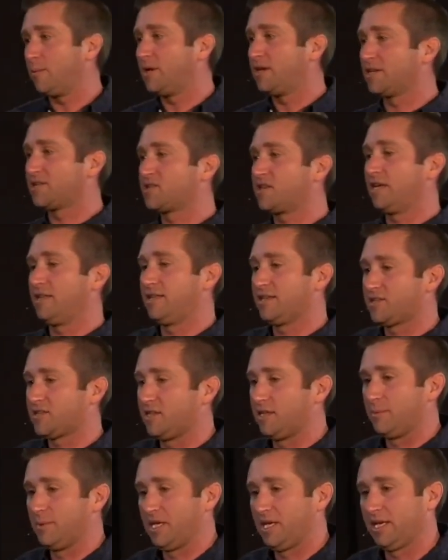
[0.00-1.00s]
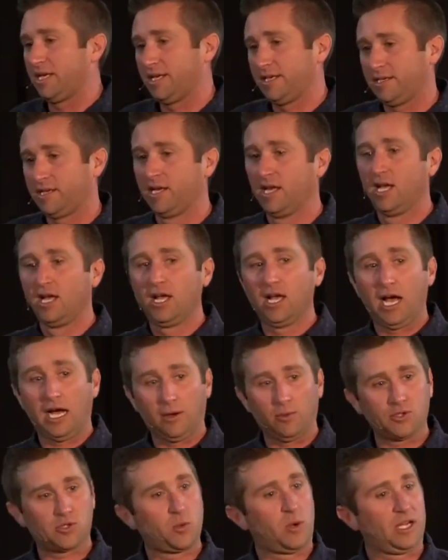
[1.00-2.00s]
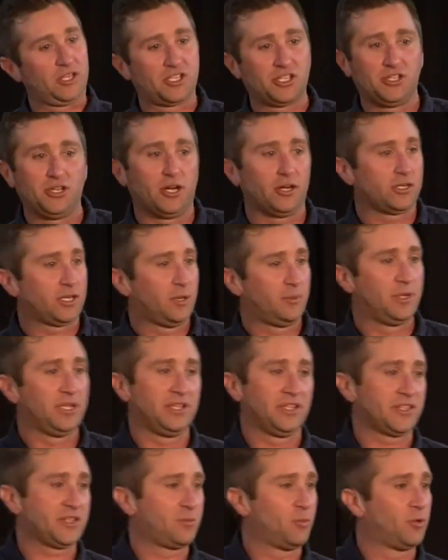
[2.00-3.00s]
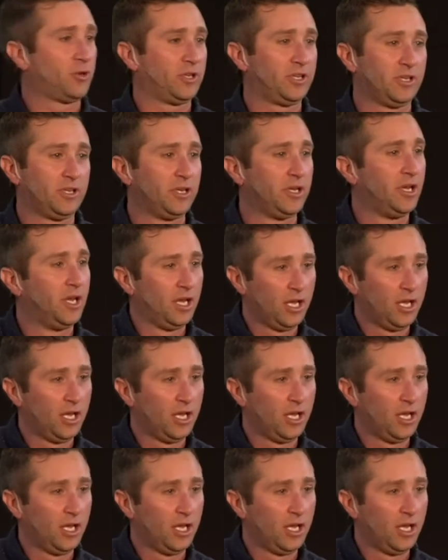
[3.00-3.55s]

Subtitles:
I meant to say this in the beginning. I was watching y'all come in this morning,